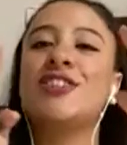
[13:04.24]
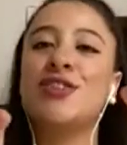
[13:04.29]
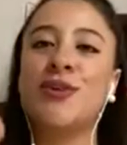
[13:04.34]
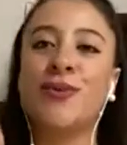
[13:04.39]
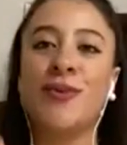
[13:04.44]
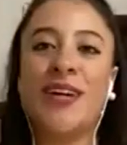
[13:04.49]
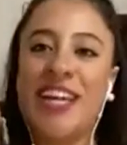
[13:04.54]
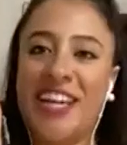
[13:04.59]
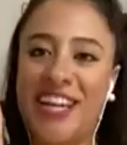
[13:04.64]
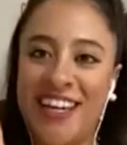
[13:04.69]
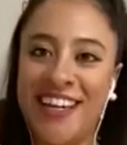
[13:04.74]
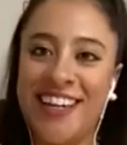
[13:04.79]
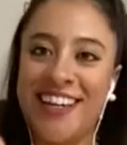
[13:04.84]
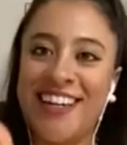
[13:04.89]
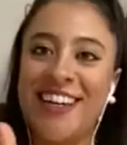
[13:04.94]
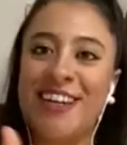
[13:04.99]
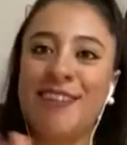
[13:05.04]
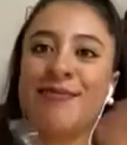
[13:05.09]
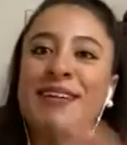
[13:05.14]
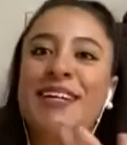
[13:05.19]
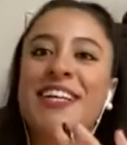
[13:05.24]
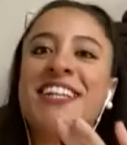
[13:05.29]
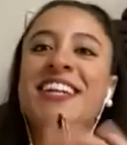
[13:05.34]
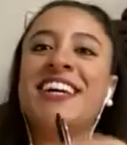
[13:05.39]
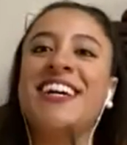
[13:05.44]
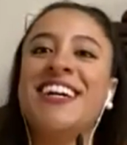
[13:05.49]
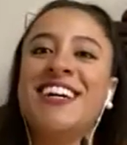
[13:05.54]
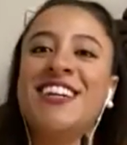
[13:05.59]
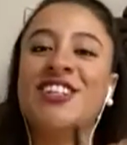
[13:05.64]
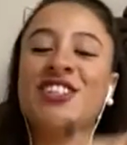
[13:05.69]
okay. I mean,
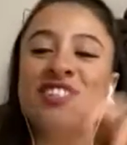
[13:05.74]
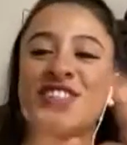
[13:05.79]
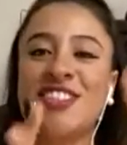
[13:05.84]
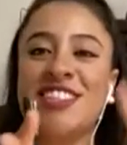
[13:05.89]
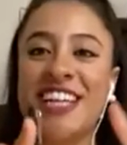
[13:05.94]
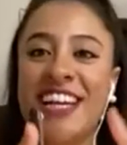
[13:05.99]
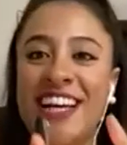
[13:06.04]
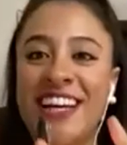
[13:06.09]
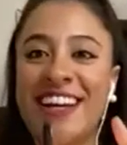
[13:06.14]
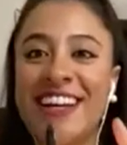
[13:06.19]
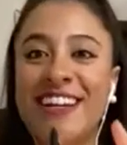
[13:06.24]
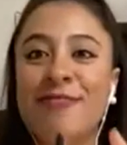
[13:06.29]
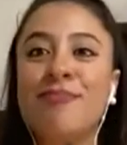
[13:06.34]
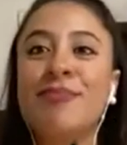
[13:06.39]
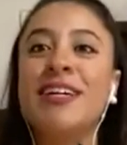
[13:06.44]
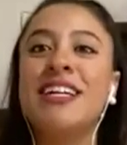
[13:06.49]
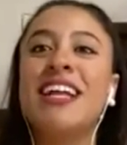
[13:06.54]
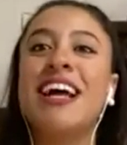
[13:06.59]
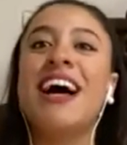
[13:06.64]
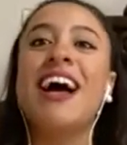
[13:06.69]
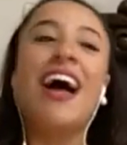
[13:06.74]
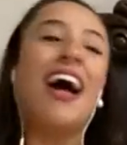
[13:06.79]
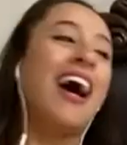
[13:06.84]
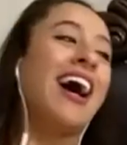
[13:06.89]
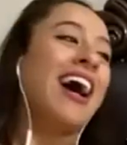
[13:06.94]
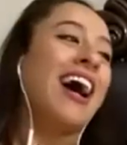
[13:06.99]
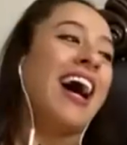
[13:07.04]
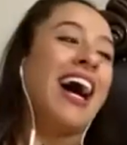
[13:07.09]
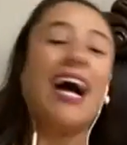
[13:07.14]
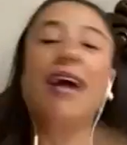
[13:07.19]
I understand, but
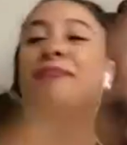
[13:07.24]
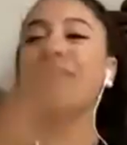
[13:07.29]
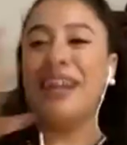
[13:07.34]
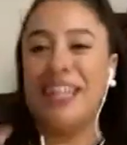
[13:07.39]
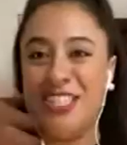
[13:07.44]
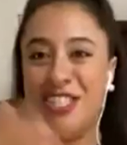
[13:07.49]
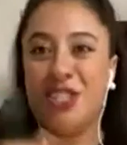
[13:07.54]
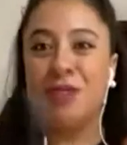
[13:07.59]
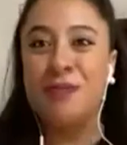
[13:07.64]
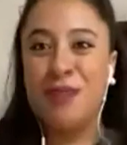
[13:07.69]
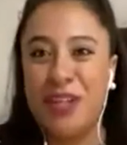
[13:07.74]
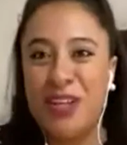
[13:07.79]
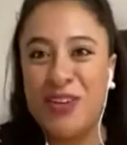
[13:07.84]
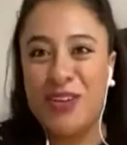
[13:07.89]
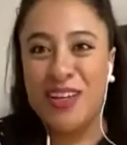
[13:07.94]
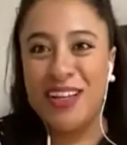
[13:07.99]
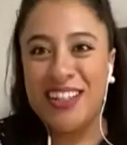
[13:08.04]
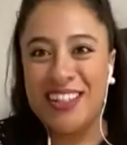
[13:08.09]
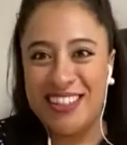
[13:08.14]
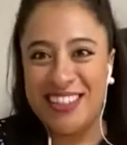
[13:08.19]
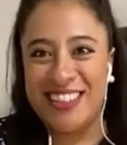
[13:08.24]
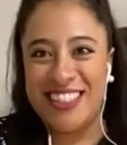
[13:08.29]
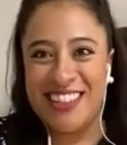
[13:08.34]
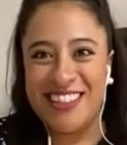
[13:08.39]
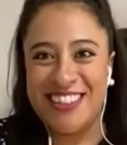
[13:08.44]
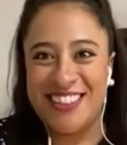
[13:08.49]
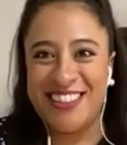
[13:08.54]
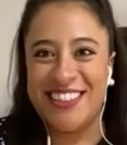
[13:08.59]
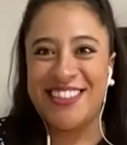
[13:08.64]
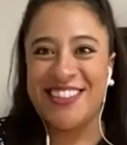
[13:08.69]
I might just bring you a
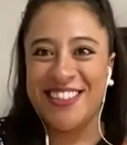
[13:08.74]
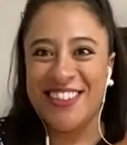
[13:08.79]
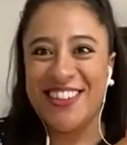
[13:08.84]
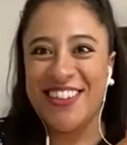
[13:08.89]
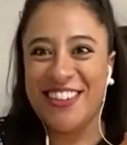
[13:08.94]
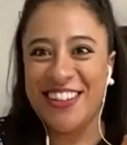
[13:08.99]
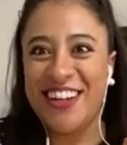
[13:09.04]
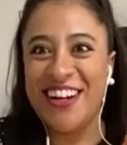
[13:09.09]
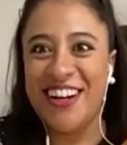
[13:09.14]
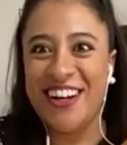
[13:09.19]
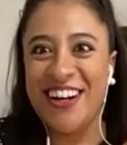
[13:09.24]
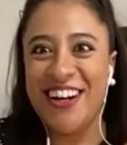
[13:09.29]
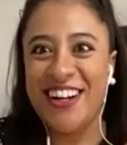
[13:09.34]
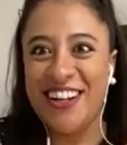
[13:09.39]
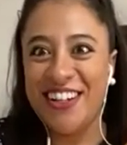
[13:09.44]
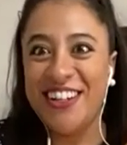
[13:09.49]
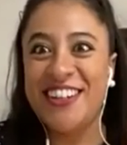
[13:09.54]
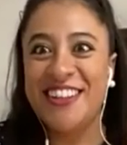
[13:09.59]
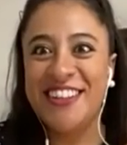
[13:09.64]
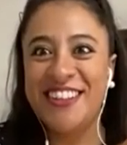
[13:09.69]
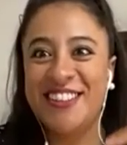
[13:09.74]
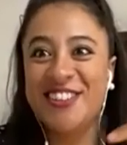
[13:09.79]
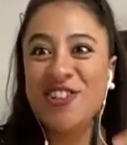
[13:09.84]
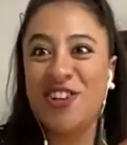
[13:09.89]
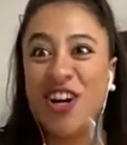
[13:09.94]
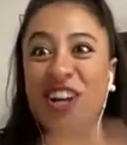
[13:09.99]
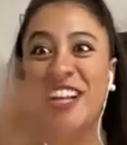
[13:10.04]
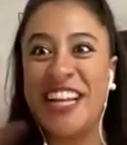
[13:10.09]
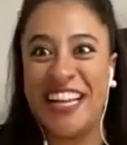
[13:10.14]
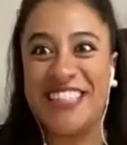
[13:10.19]
stainless steel
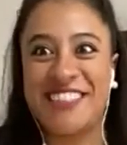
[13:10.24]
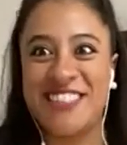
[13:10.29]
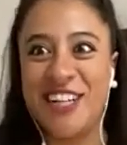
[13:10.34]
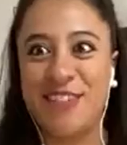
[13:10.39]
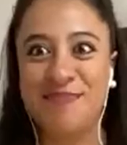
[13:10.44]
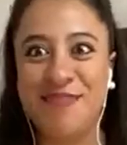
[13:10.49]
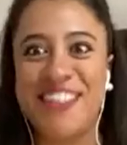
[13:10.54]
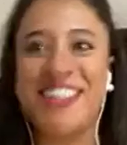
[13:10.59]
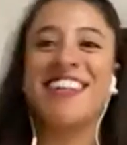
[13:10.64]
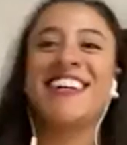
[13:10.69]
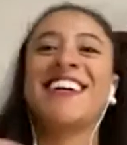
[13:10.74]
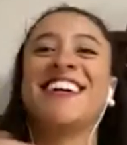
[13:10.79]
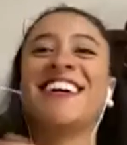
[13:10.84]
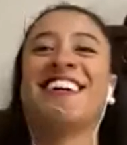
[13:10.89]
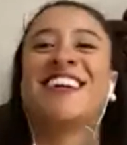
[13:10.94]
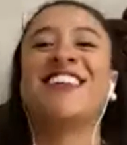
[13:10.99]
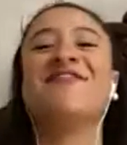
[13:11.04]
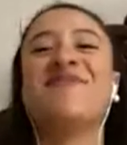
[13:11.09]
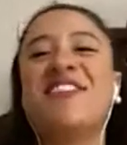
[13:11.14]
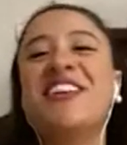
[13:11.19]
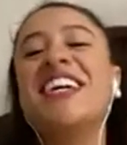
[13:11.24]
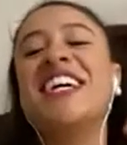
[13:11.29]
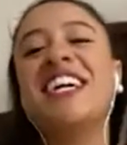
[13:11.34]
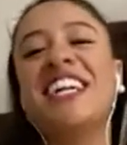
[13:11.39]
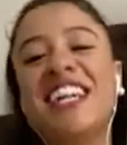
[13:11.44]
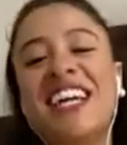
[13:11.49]
straw next time. But